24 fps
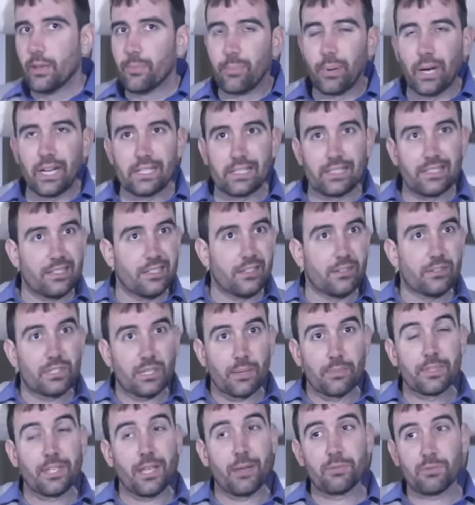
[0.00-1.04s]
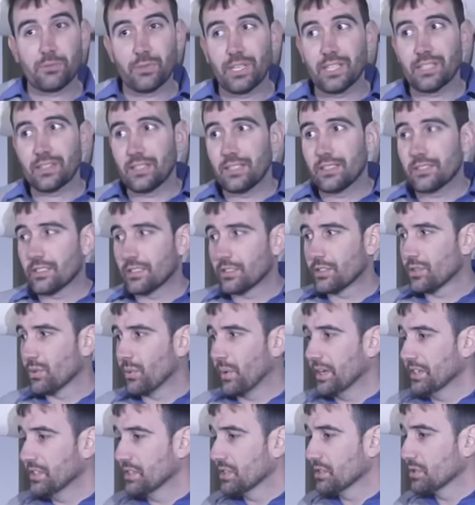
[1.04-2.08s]
But you know, sometimes we get these
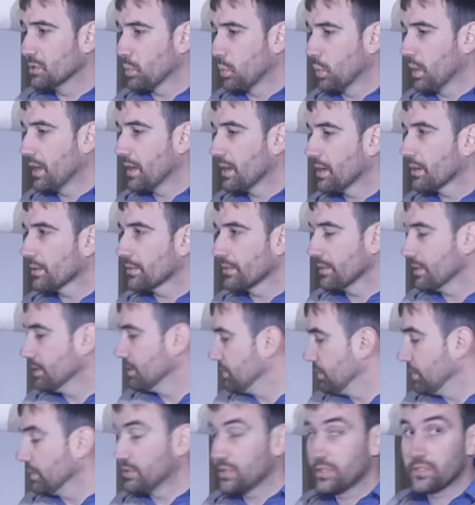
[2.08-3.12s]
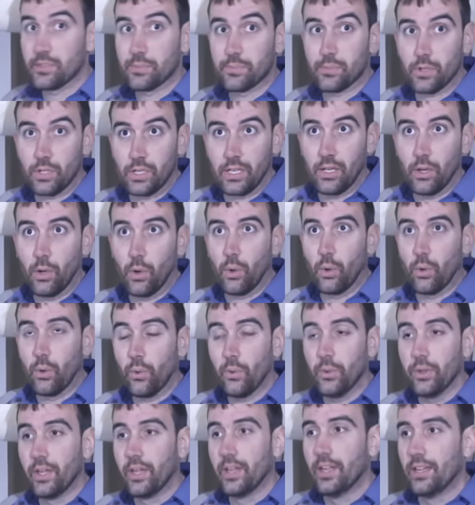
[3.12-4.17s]
situations where these fuses are pretty
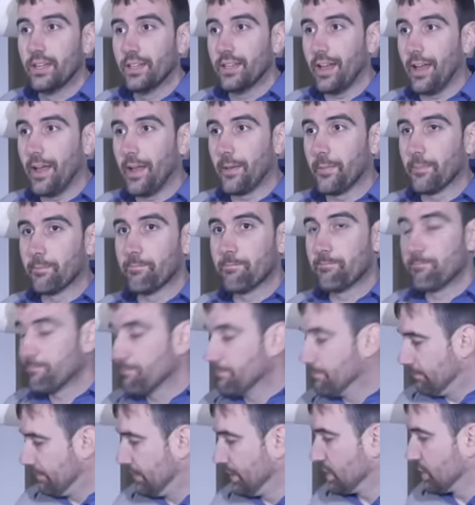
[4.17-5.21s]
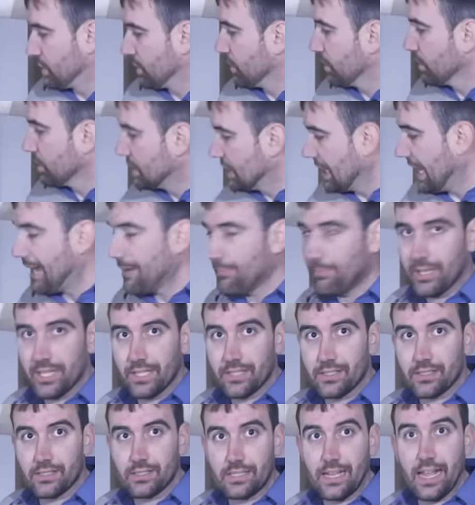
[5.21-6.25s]
old. Um, the surge
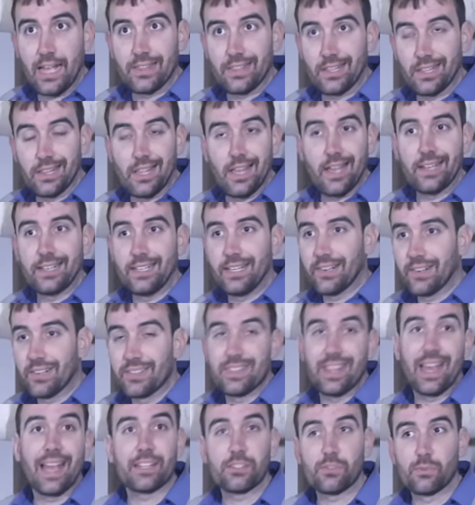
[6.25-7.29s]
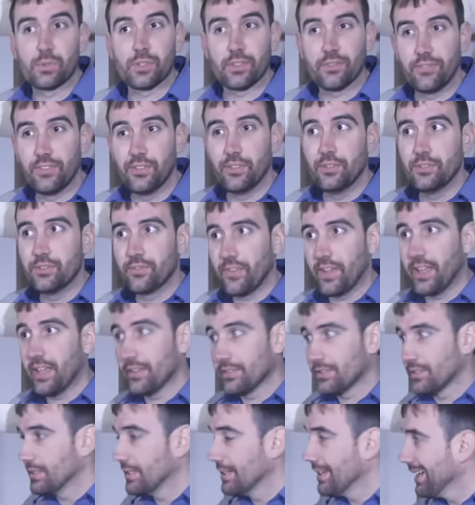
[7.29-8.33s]
happens down the line here, and that's where the fuse
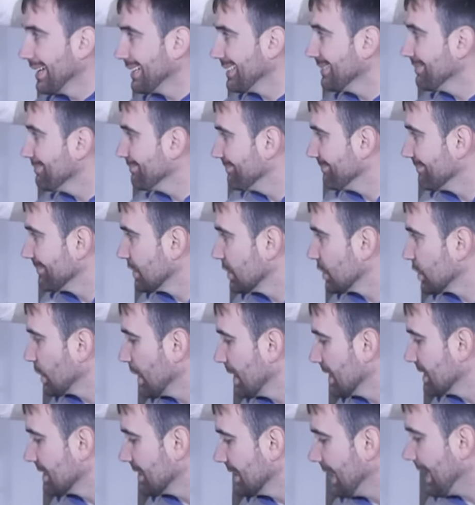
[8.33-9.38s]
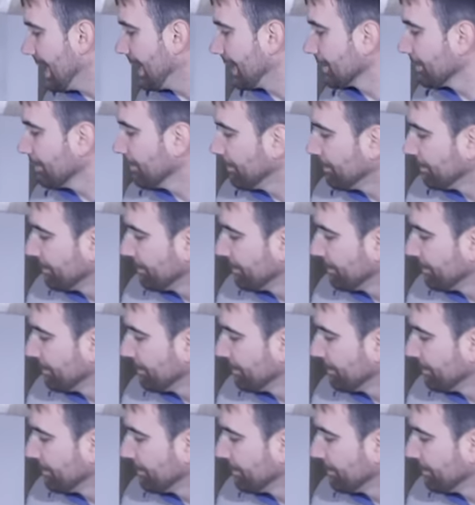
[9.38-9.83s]
fails, and you got to trace it out.